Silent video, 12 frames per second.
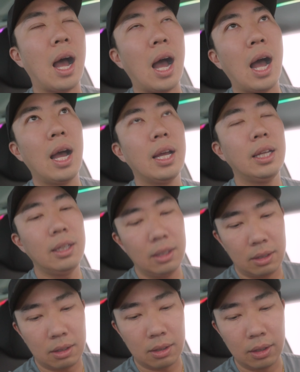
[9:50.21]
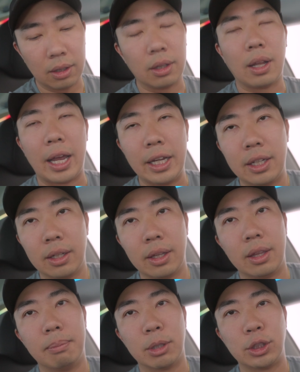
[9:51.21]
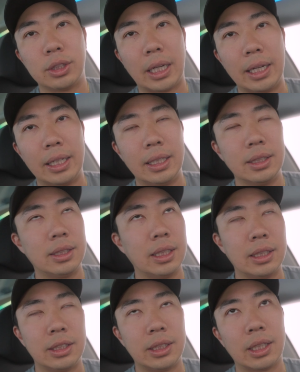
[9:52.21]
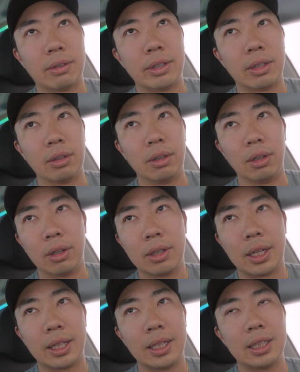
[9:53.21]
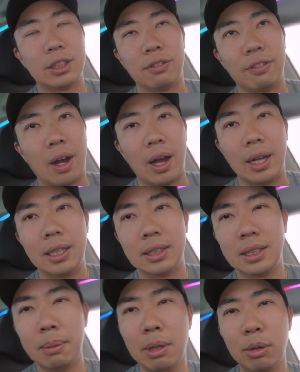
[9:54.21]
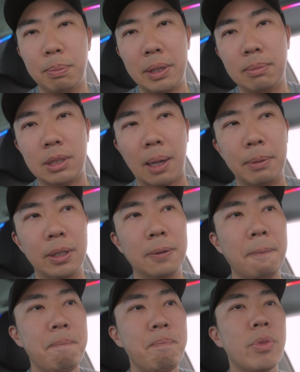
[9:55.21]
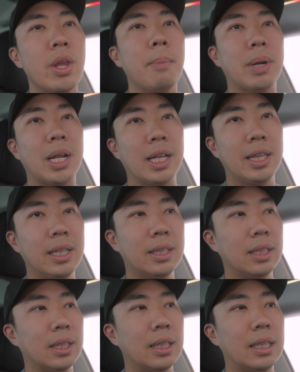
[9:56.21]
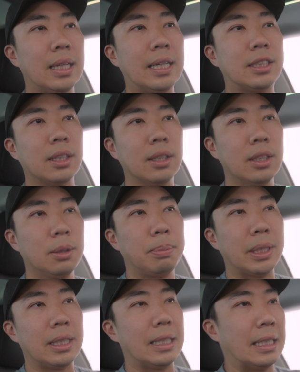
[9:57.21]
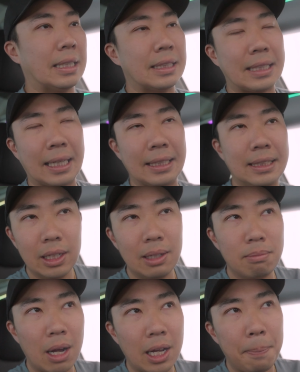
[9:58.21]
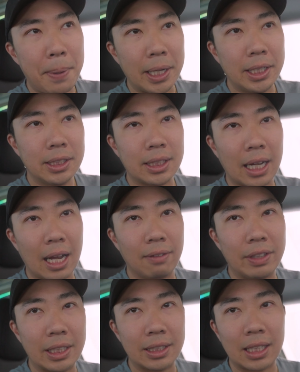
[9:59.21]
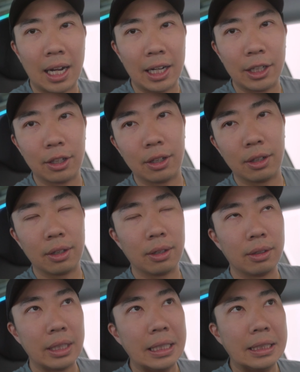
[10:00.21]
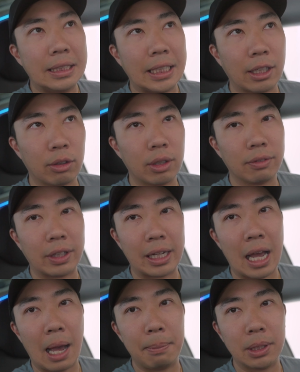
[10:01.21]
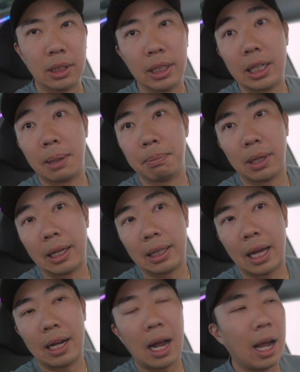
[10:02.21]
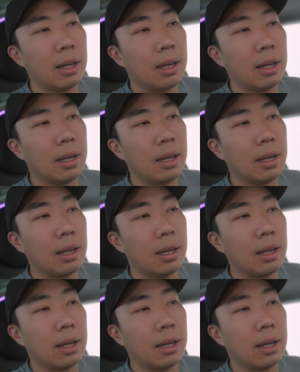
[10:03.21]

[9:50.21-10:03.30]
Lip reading: I like the Mercedes interior look. I think it's fine, and same thing with BMW, but I think it's a little bit intense, in my opinion, to have the entire interior of the cabin lit up like that.